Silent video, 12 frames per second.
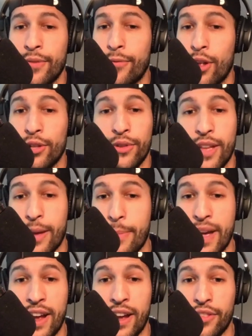follow that
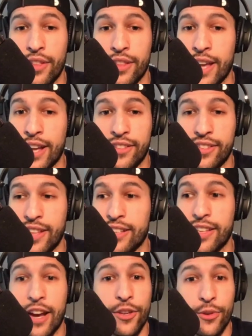path and that's
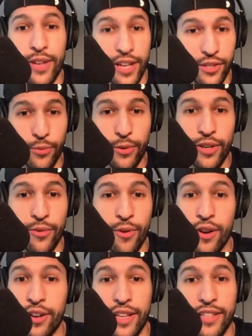how you get to where you
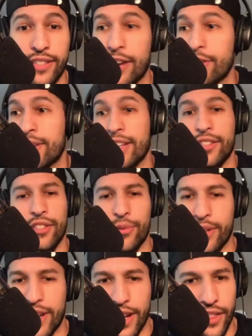are. That's how you get to
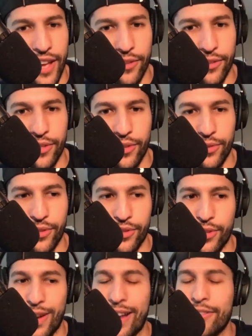28,000
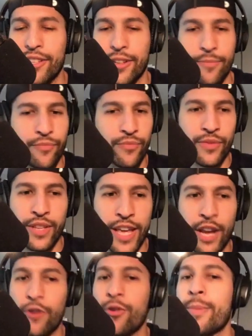users. You have to
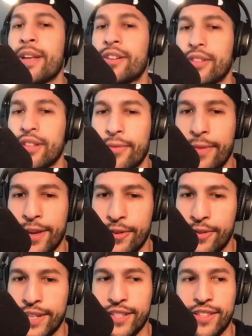incrementally
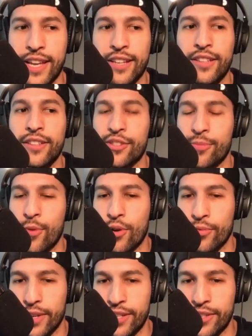fail and take small
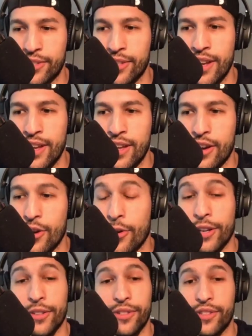risks, or
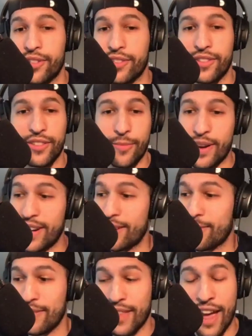else you might
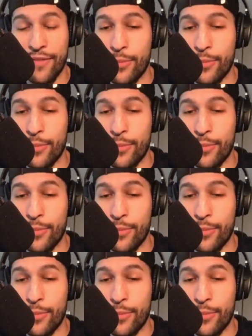have the